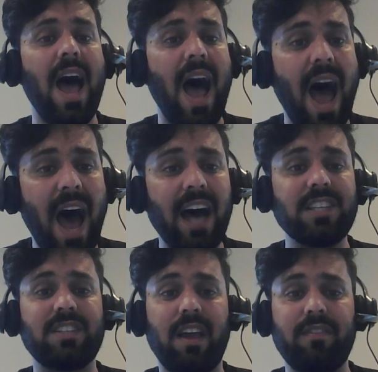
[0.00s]

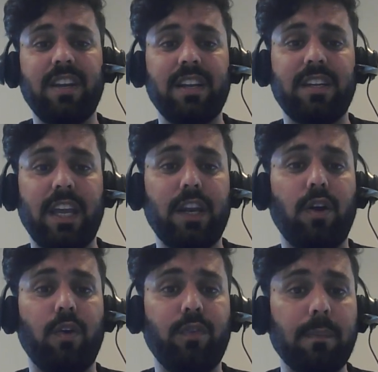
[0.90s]
as evident in
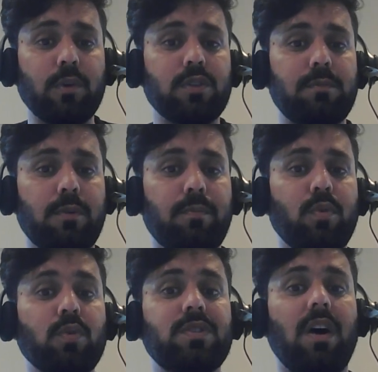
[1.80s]
a WIPO's
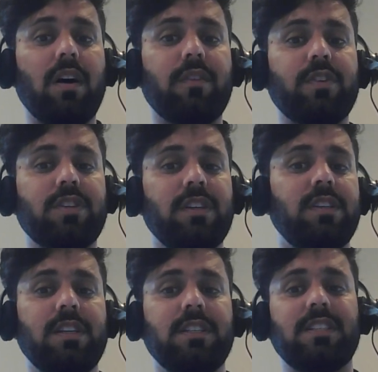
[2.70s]
proposed artificial
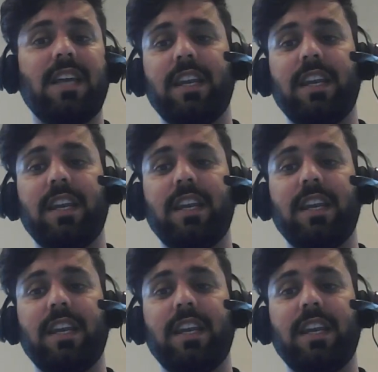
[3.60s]
intelligence and